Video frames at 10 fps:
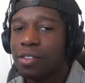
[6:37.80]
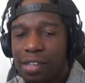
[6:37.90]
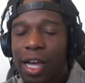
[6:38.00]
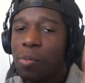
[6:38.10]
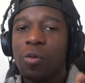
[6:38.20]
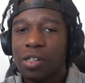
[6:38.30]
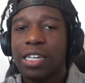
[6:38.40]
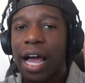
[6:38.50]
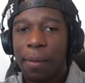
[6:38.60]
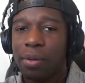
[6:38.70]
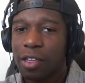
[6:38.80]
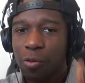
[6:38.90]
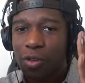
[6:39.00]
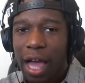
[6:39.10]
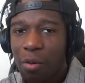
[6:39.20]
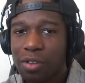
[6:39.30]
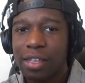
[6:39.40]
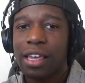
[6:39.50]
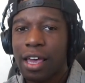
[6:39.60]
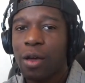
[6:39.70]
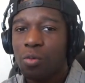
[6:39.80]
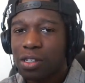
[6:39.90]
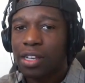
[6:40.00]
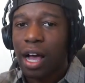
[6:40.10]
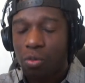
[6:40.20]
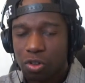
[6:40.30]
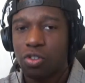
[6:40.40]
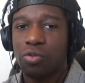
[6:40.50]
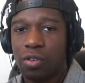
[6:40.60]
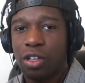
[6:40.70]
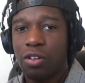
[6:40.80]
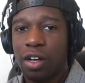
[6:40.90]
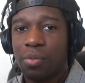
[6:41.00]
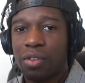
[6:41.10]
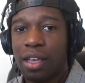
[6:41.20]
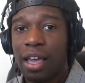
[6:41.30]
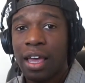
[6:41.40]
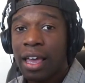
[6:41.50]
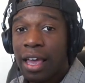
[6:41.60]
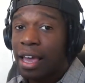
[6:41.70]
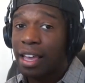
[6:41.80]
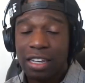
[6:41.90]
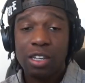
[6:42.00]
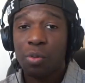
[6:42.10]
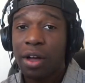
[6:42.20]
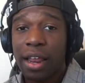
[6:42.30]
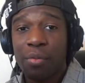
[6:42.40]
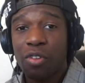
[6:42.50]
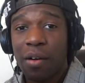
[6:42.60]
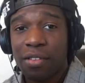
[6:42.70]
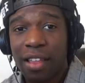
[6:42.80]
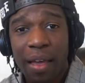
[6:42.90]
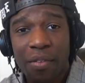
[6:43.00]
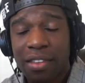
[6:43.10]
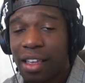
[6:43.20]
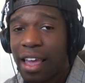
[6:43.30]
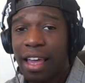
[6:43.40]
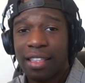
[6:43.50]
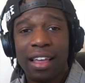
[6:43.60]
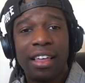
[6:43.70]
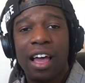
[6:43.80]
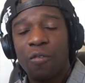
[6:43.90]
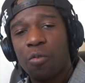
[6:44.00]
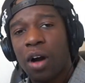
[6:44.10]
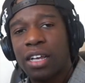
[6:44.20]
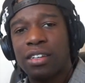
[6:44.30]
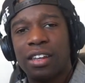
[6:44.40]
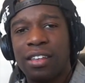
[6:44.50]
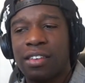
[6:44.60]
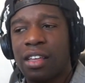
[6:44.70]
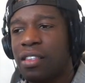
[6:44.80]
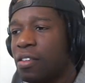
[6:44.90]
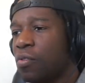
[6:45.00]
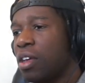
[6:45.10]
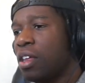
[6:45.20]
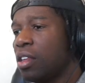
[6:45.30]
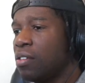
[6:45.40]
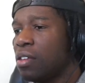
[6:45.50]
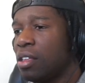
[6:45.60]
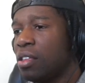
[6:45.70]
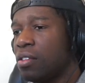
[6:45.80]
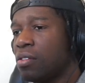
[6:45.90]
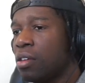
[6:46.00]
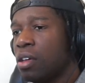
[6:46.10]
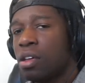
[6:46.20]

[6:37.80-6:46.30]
tell me what y'all opinion when y'all was a kid, what y'all was doing, you know what I'm saying? It's your boy named Jarvis Davis, and thank y'all for watching. Let's get this video, let's get this